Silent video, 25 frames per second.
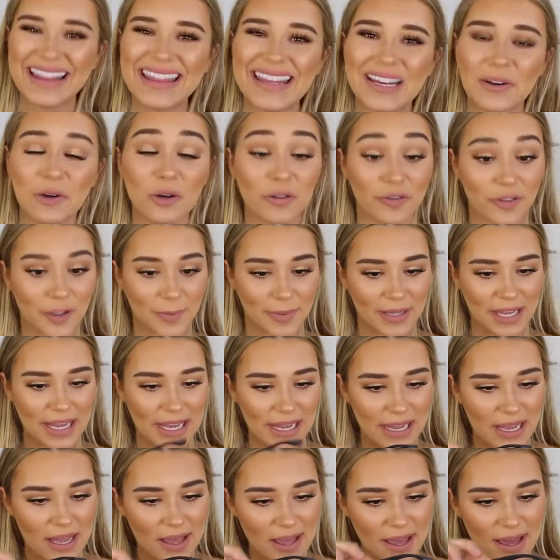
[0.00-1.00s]
They're all from
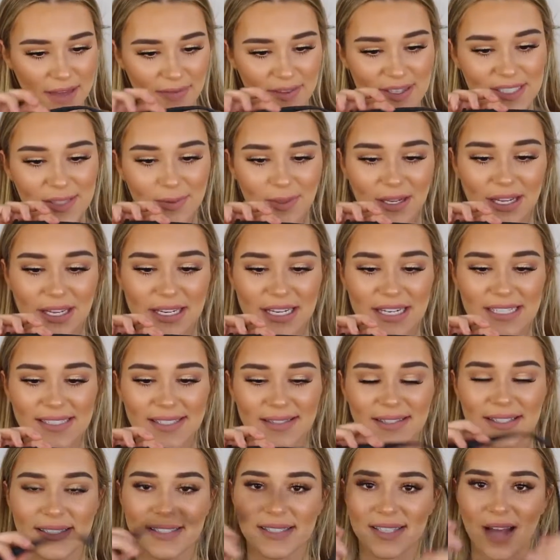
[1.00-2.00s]
Key. This one is
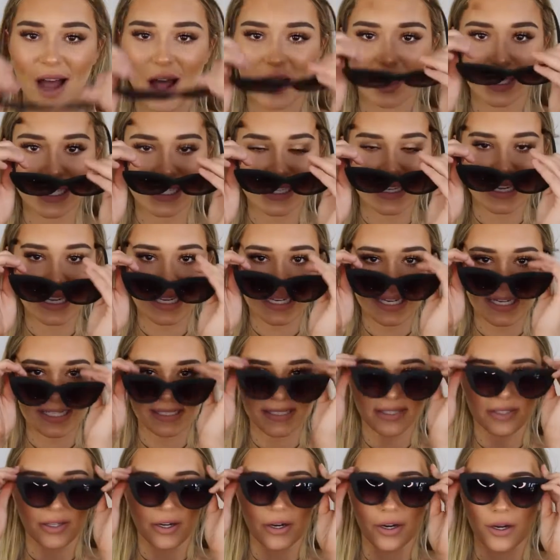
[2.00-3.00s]
in the style Kitty.
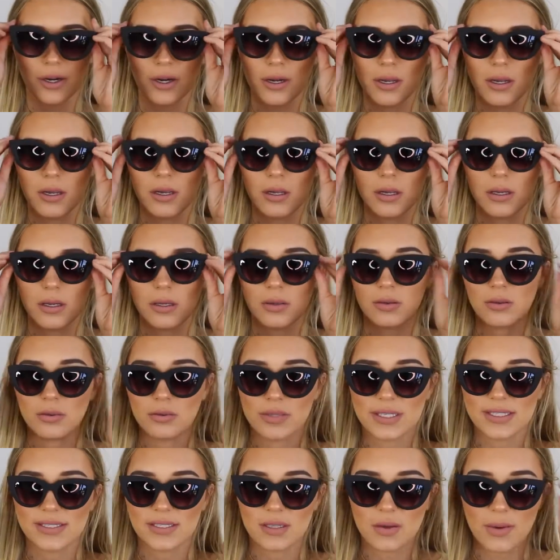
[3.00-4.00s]
So,
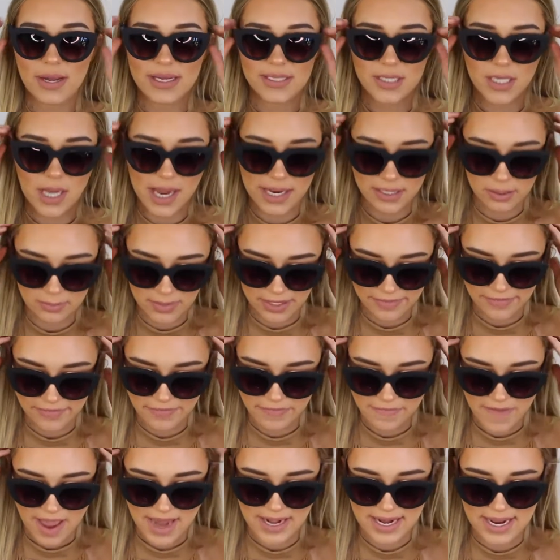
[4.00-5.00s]
oh, these are quite tight on my
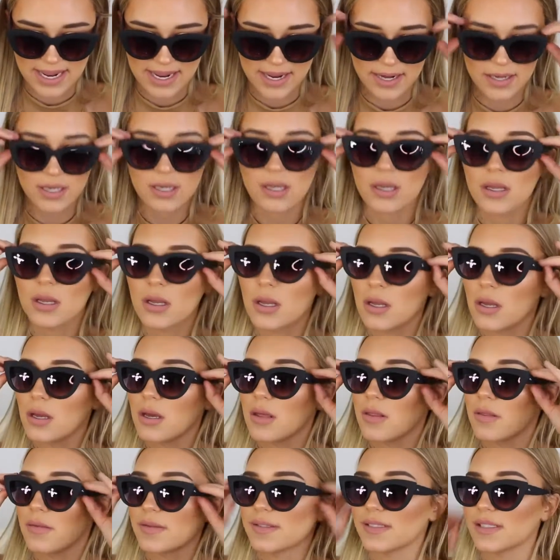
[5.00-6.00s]
fat head.
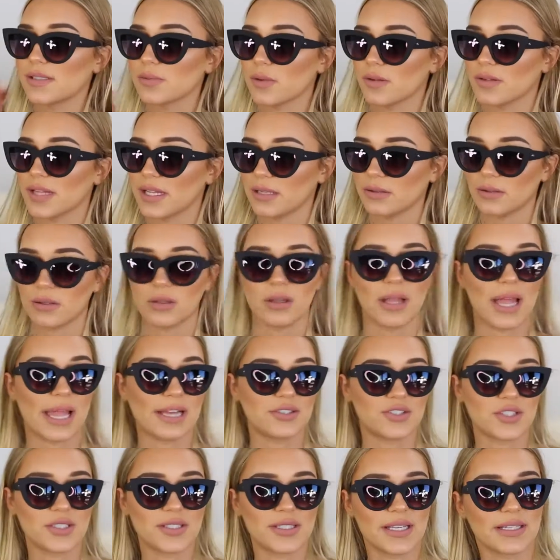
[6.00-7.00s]
This is what they look
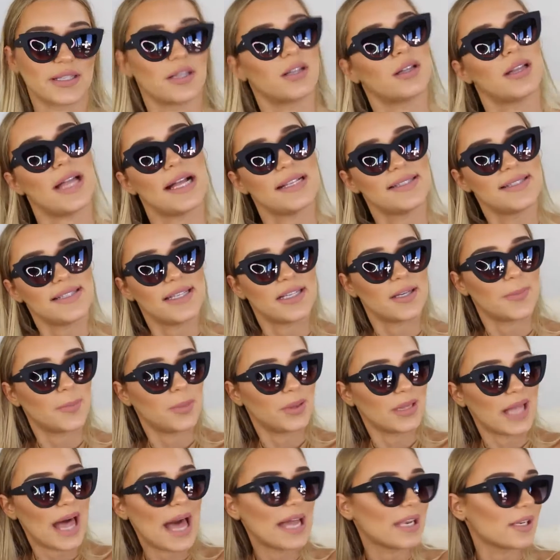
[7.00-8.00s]
like. Just like a classic
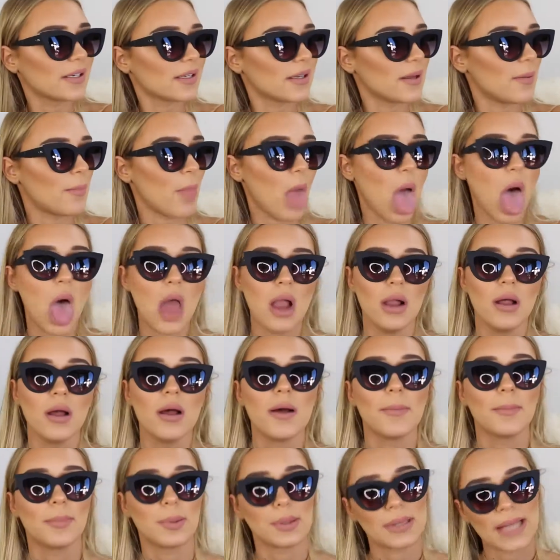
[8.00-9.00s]
black
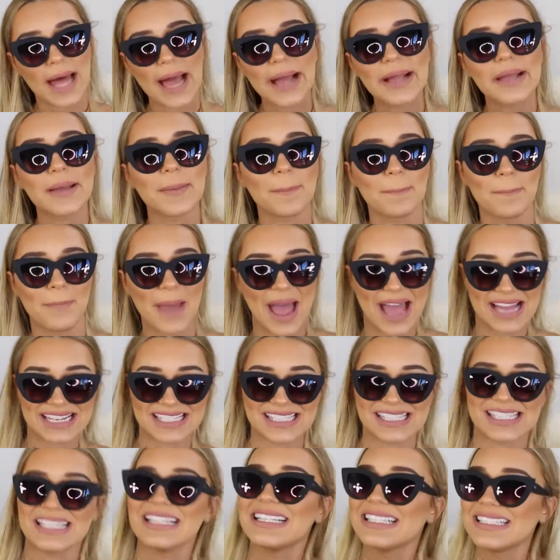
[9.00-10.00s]

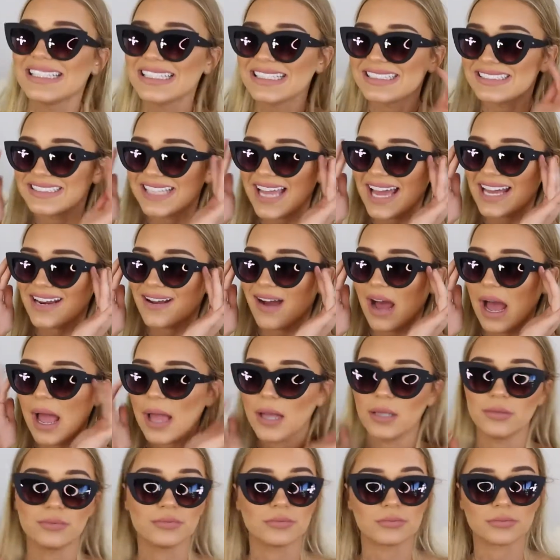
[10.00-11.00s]
matte cat
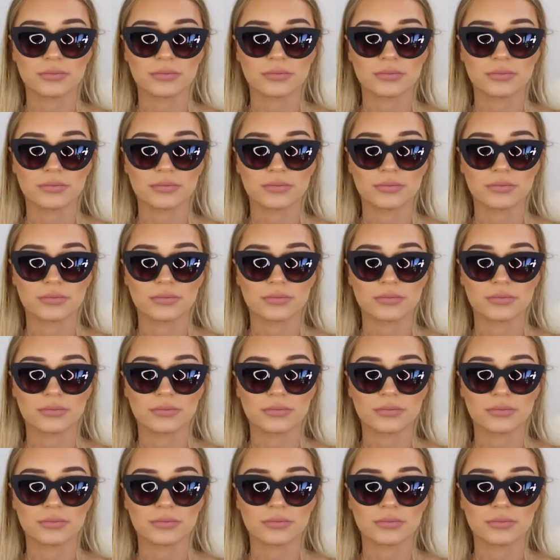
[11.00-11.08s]
eye.